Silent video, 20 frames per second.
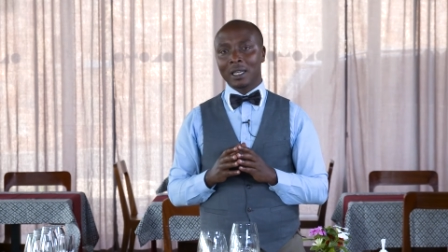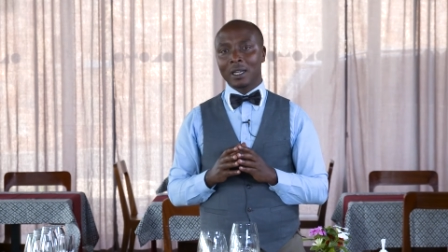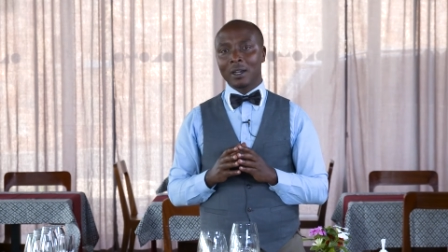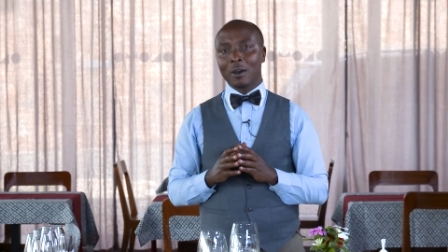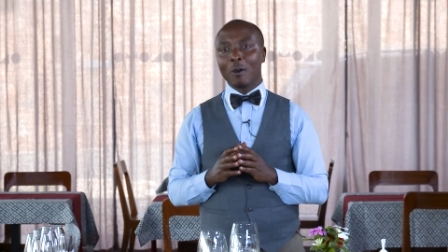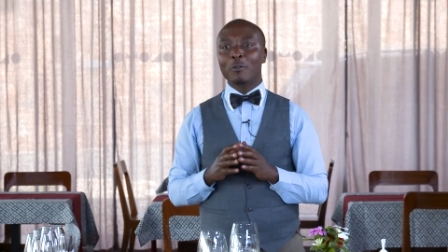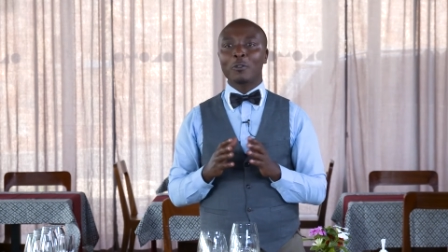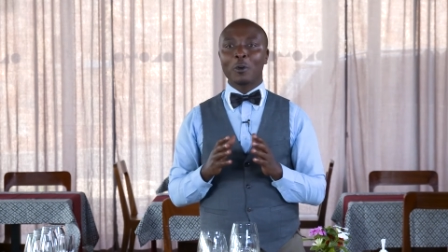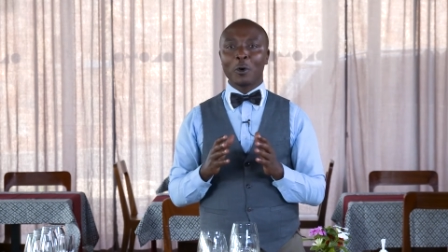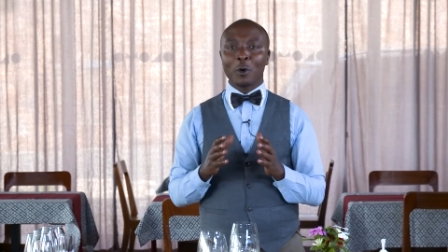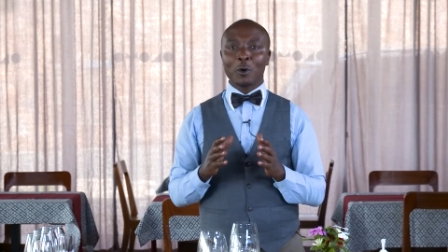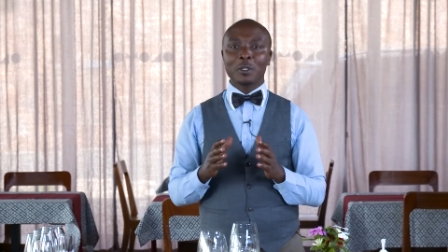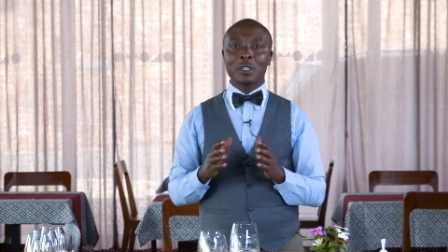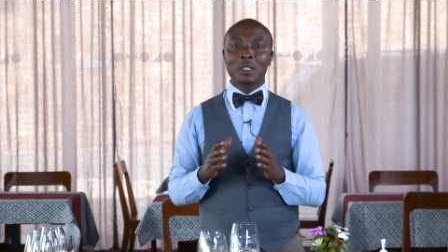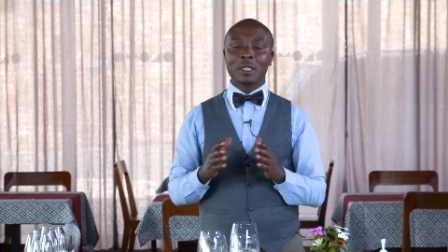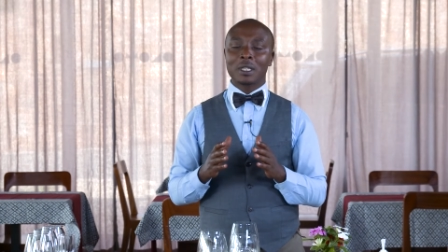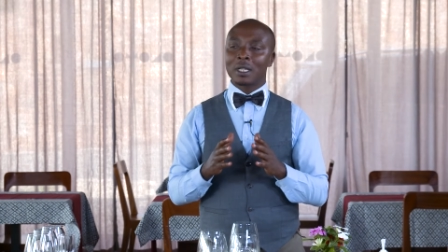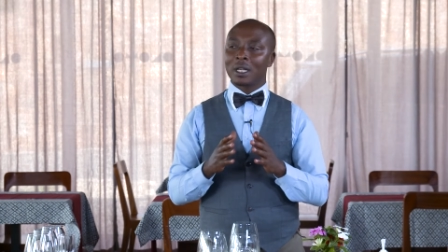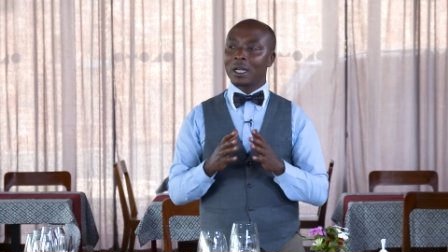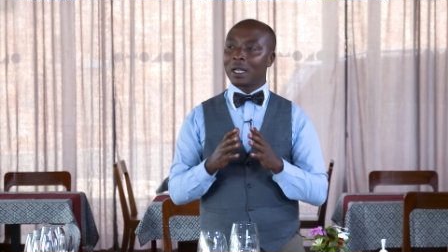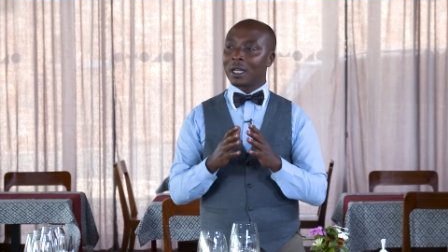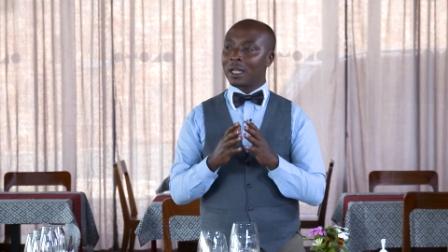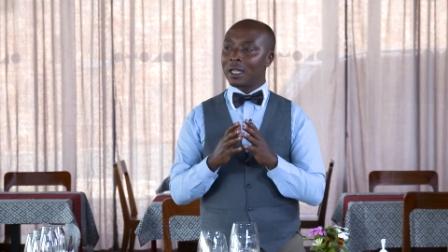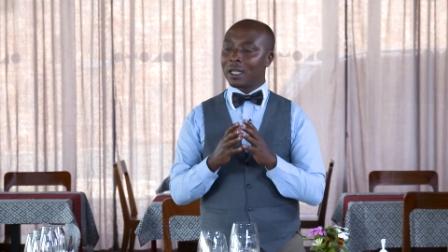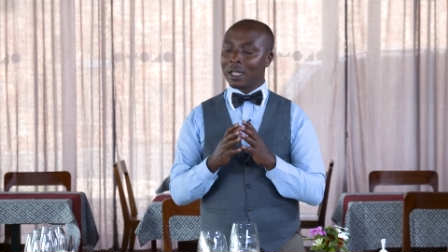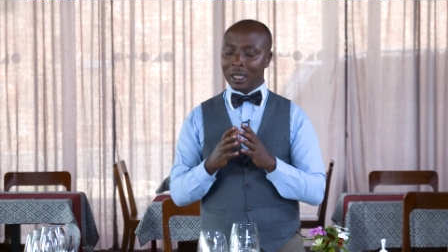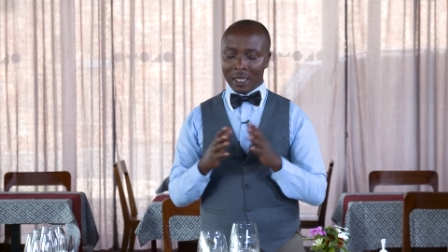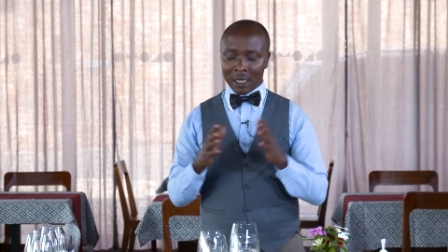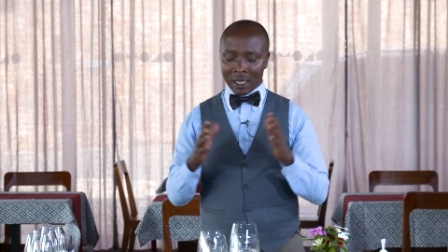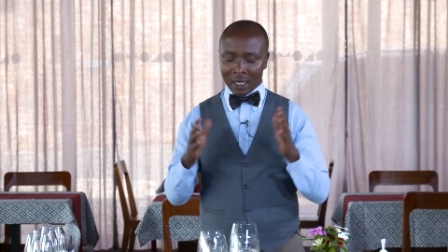Of course,
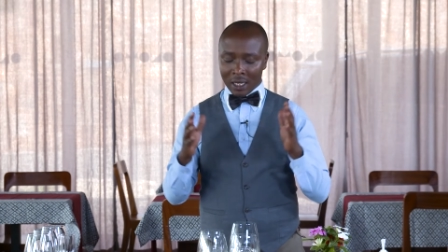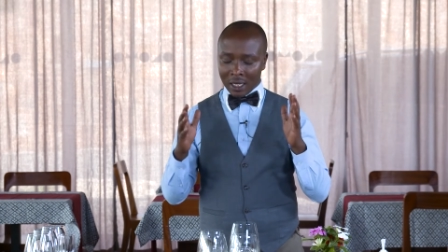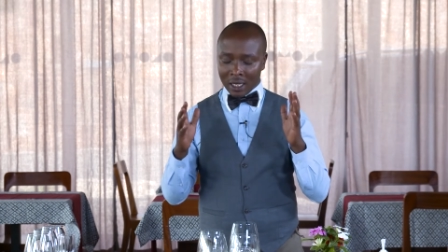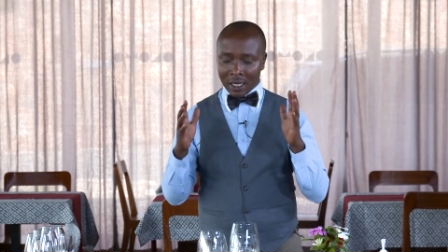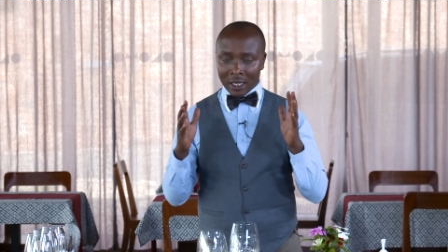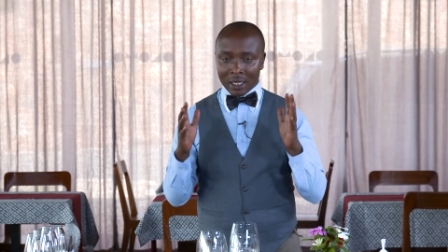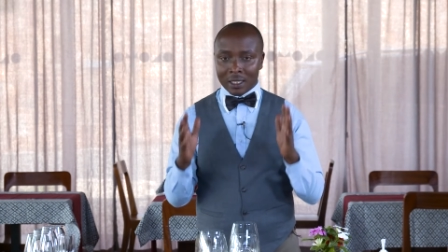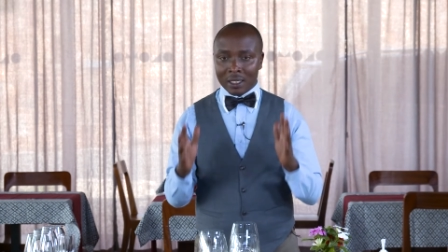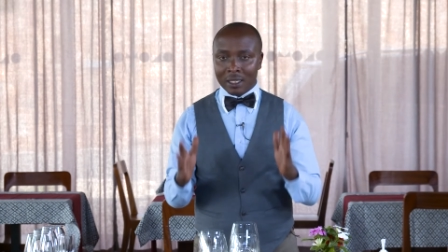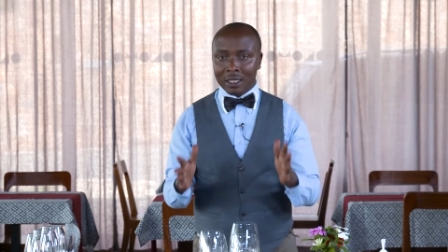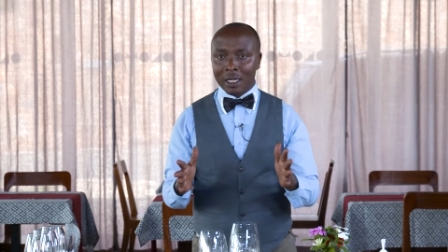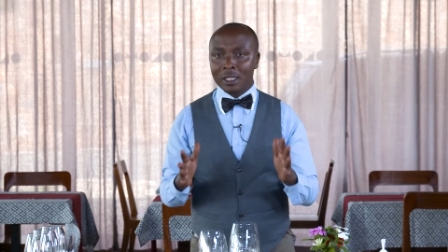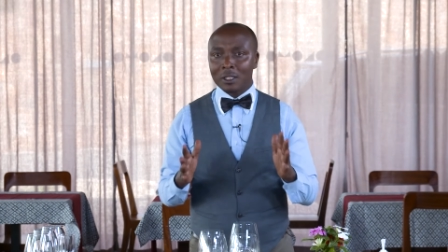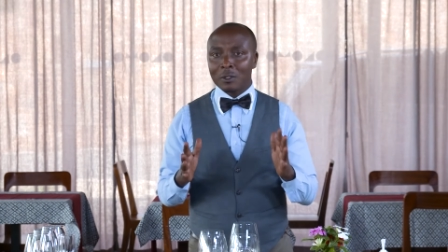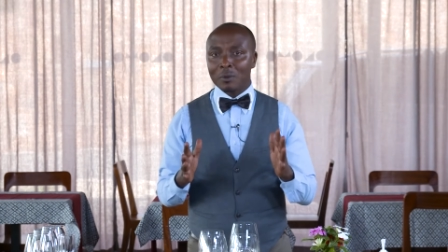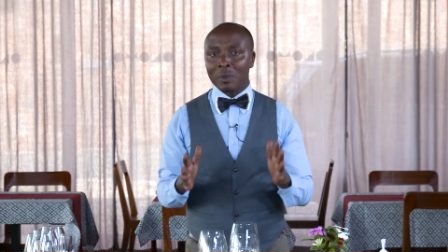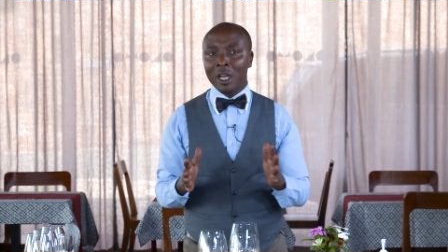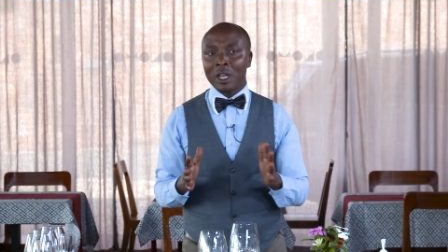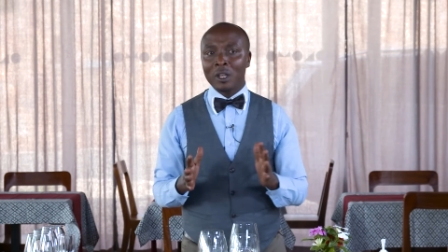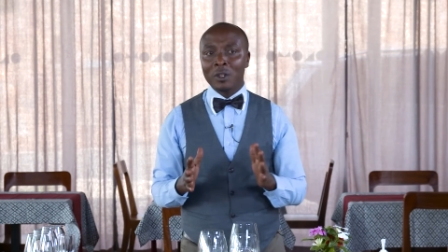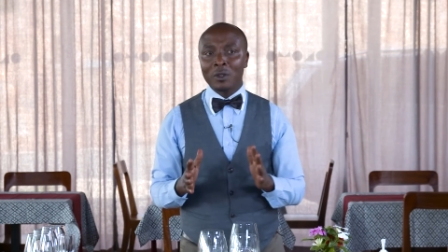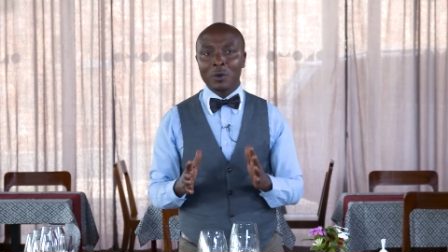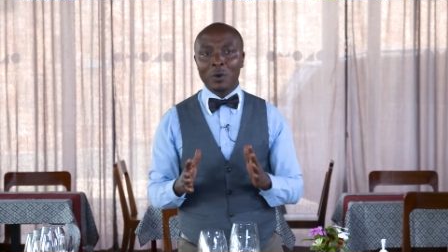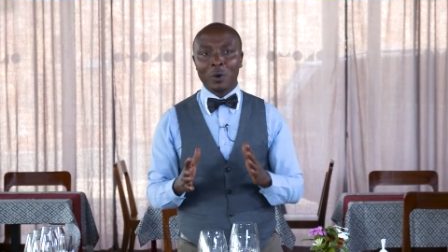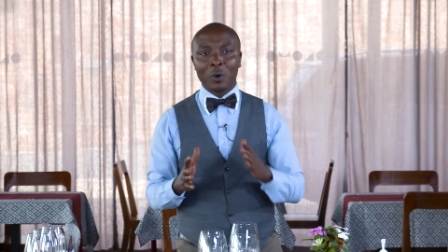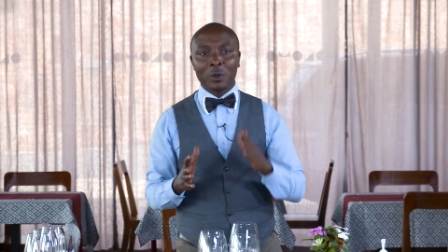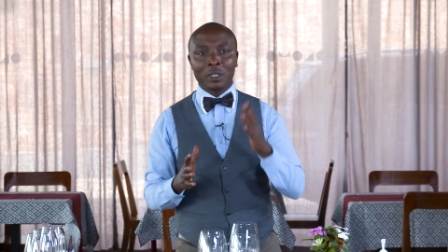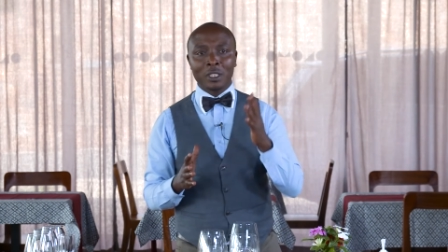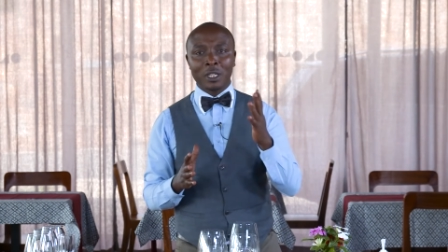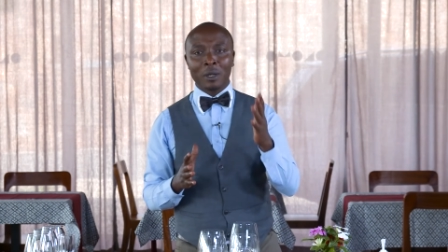the set menu
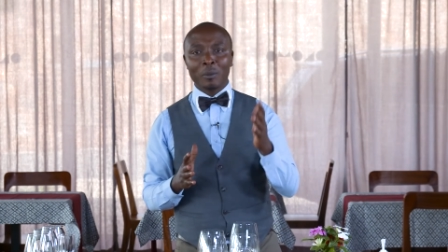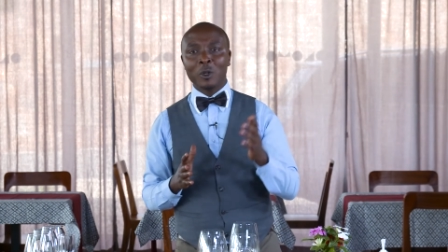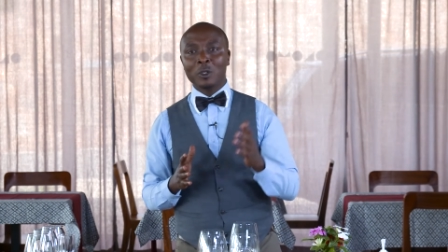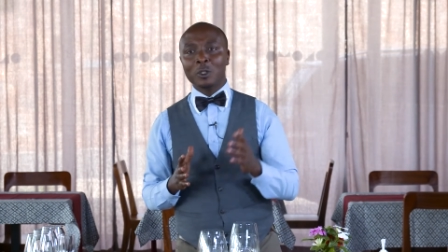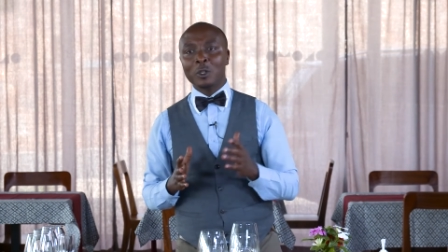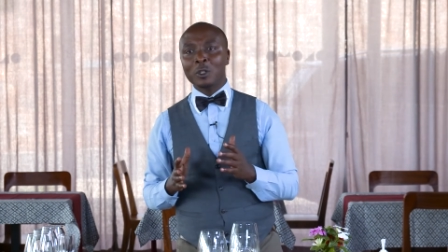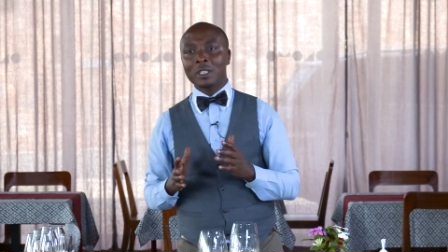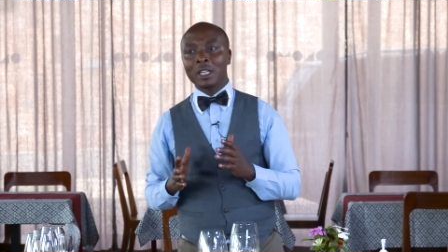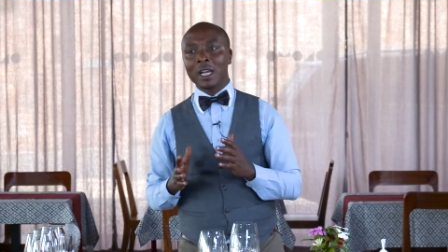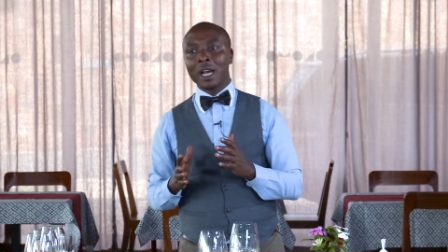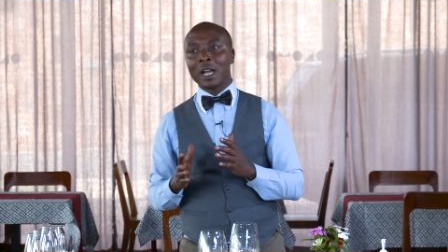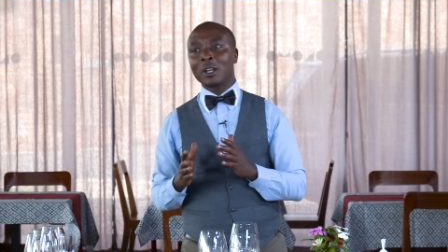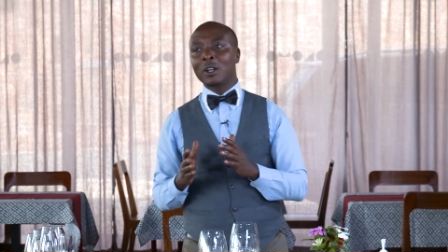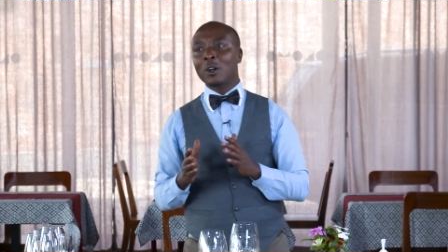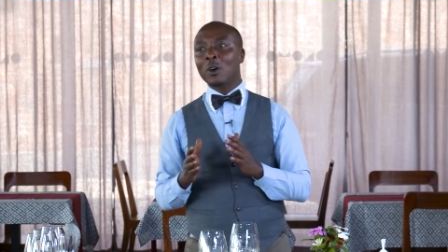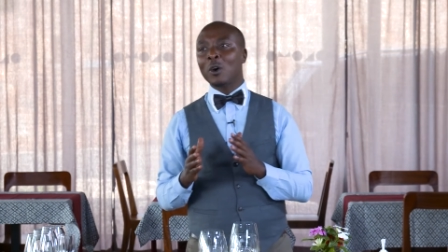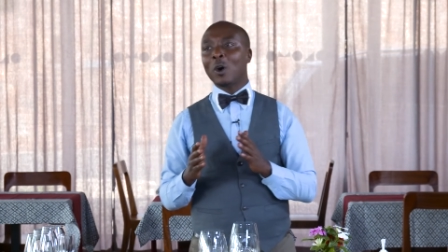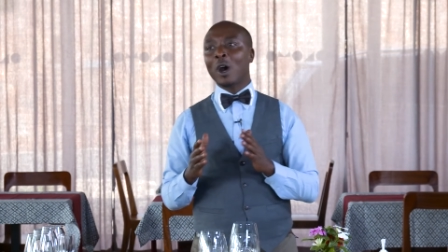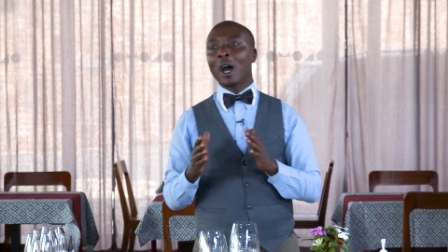or table dot can go